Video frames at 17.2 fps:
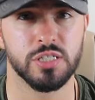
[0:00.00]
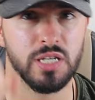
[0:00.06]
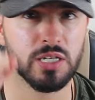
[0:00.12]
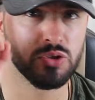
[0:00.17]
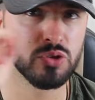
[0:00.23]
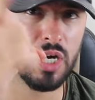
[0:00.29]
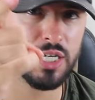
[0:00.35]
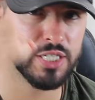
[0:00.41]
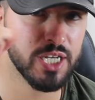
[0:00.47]
I'll
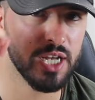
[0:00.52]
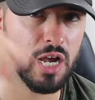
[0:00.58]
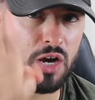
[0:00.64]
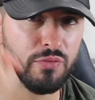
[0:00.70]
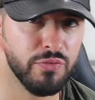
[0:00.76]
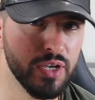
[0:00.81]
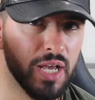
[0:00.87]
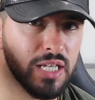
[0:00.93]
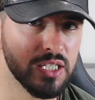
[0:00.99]
try to check it
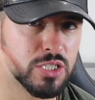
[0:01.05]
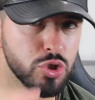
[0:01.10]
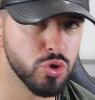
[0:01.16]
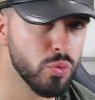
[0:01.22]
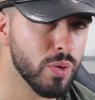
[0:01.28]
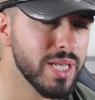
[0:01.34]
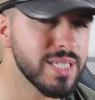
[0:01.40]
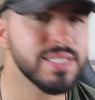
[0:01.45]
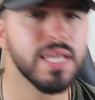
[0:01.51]
out for you guys as
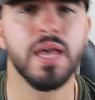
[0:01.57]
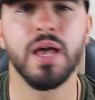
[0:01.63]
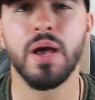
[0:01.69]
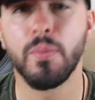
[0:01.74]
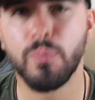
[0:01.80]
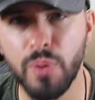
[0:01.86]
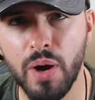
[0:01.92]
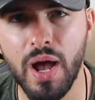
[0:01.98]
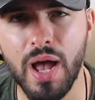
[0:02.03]
always.
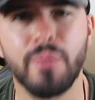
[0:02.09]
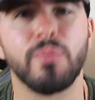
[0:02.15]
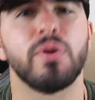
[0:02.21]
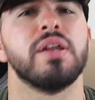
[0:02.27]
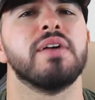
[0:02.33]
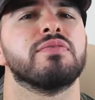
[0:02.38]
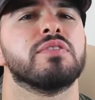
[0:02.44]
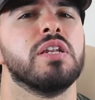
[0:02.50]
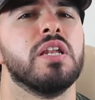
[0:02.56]
But I'm
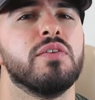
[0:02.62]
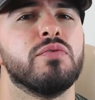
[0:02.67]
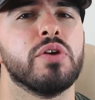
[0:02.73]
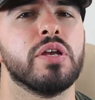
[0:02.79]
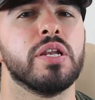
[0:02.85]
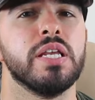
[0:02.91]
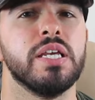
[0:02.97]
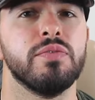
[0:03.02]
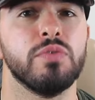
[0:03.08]
gonna have to love you
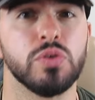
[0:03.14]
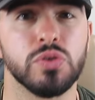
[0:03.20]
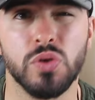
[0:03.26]
and leave you.